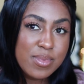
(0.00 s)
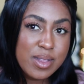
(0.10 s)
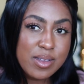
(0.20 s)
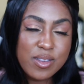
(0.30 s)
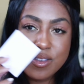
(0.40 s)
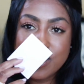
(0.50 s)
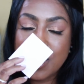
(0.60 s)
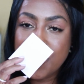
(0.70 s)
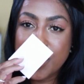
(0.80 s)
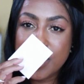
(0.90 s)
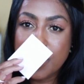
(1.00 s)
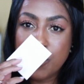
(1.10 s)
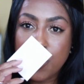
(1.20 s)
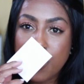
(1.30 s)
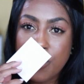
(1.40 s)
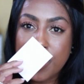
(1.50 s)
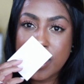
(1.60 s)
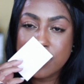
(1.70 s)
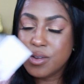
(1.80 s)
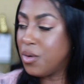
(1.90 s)
This is definitely more
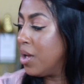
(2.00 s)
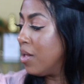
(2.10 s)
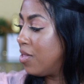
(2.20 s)
oriental.